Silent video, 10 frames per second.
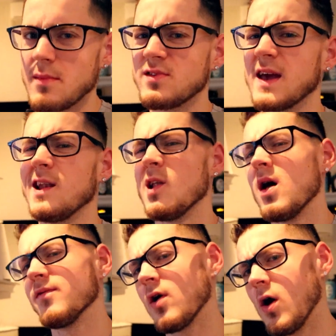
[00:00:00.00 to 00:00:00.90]
aiming to get a
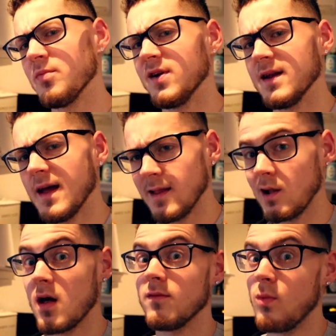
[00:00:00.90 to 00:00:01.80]
lot of carbs in and a
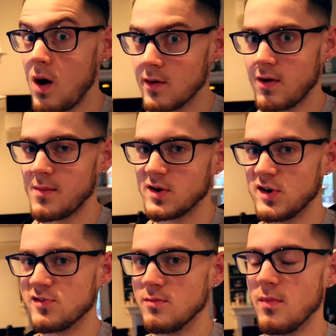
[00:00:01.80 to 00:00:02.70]
lot of water in my
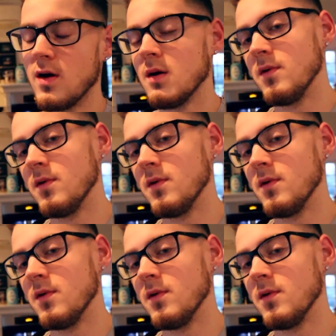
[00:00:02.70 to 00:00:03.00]
system